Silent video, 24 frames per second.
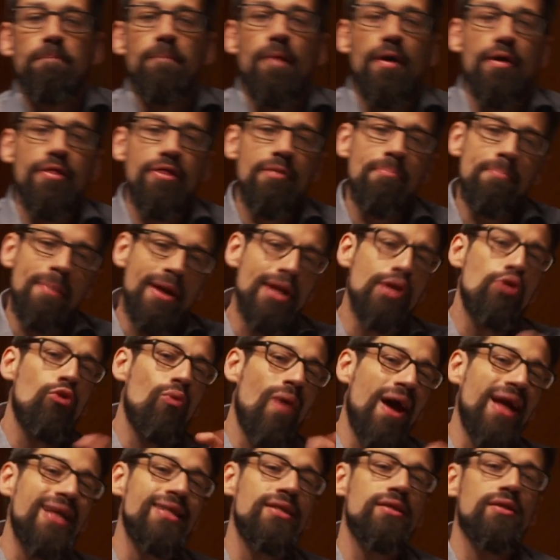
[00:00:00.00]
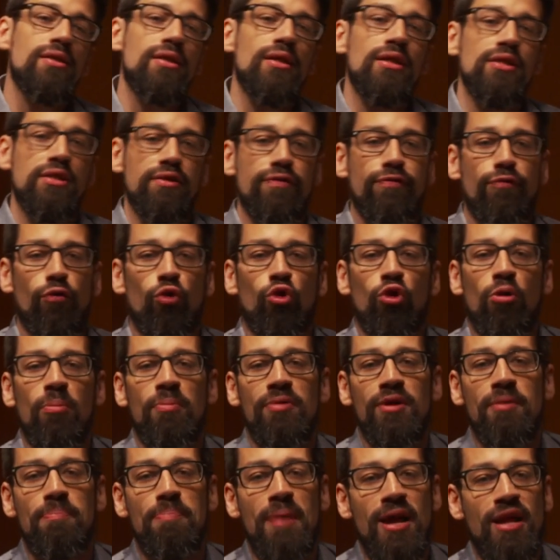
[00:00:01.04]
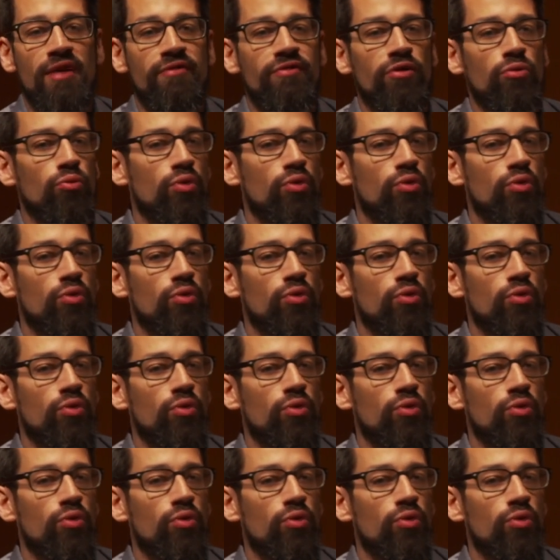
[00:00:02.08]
The minuet is a form that Beethoven